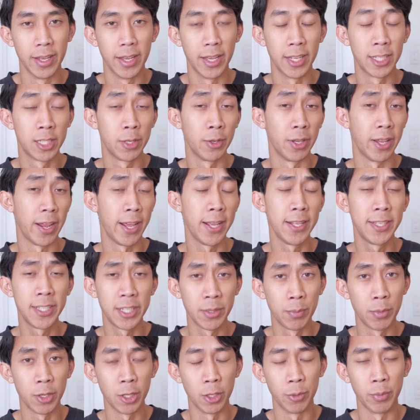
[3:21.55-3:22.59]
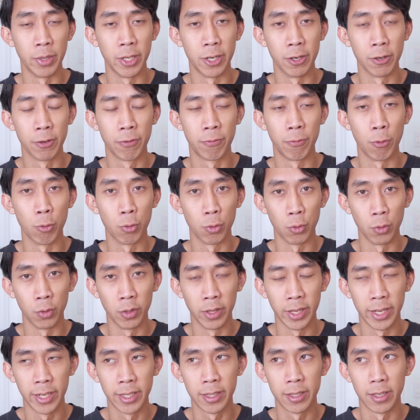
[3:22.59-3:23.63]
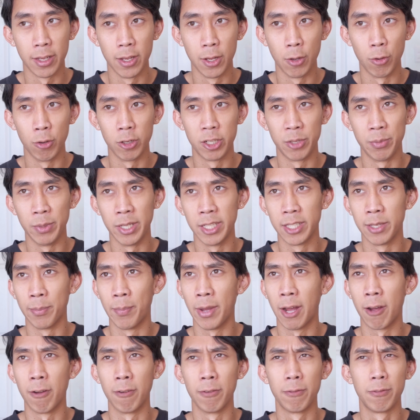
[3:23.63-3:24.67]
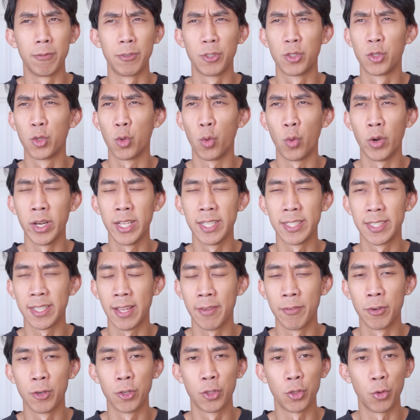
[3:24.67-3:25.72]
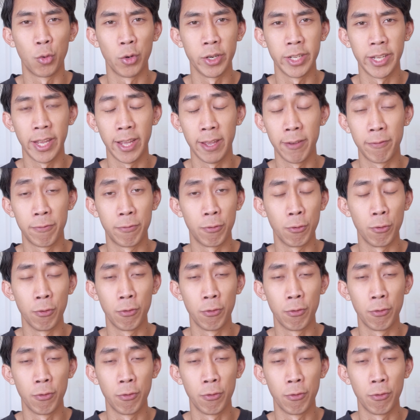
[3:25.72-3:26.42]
It's an 18mm focal length, which means about 27 or 28 full